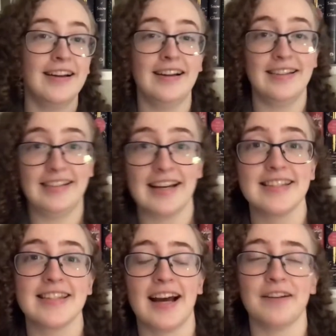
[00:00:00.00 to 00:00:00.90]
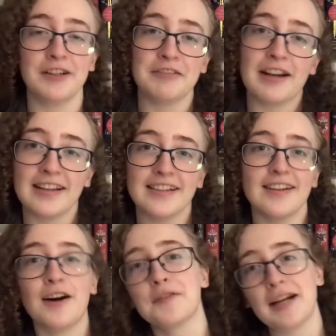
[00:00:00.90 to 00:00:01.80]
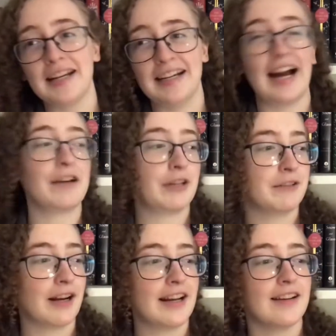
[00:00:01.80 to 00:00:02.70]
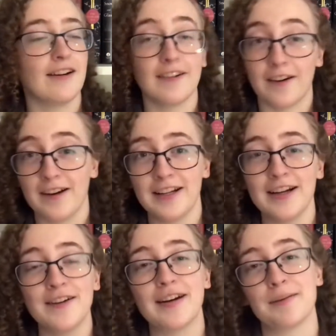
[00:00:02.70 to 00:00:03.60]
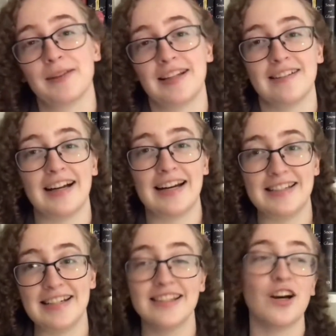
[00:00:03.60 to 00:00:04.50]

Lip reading: Yes, I reread it already. I reread it on audio, and I'm really glad I did.